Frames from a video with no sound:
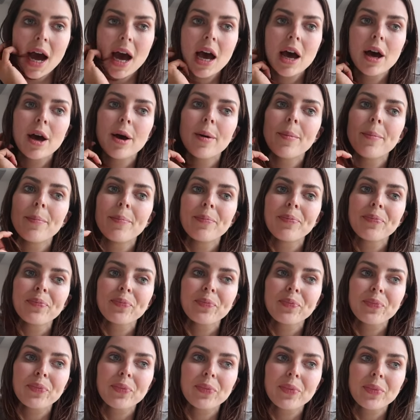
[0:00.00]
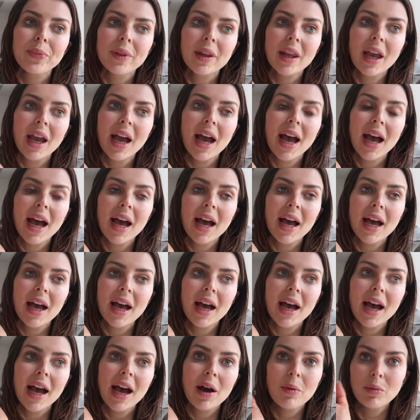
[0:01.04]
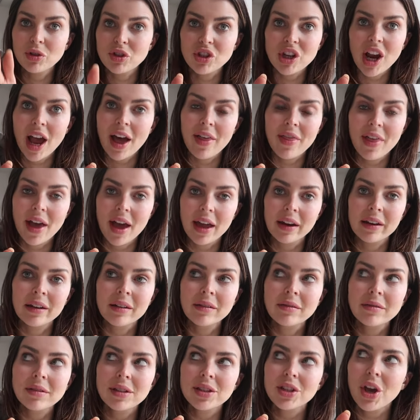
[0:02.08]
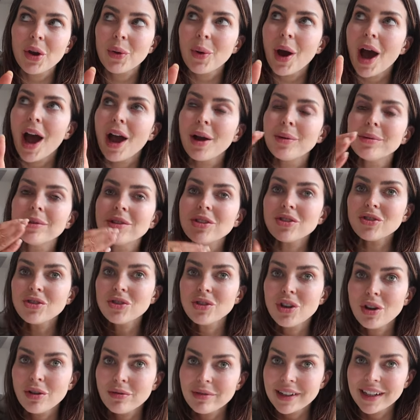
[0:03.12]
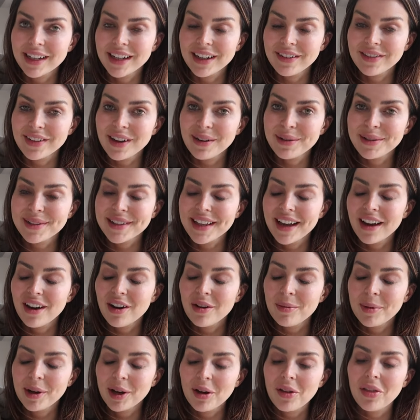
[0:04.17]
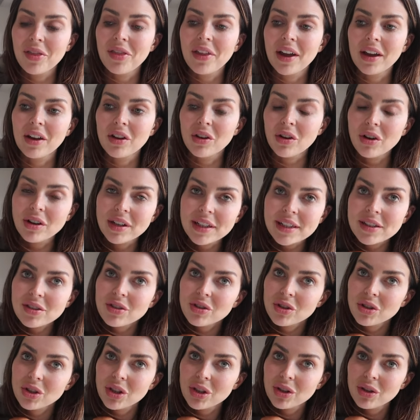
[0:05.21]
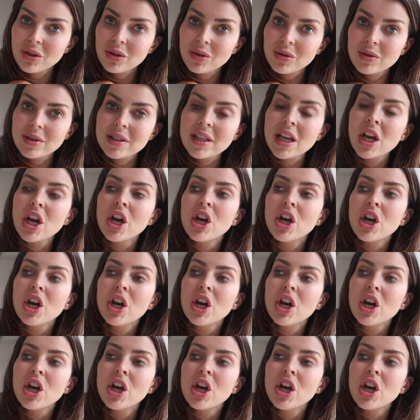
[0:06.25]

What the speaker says: And we'll chat then. So I was so relieved. I was like, oh my God, thank God it's good news.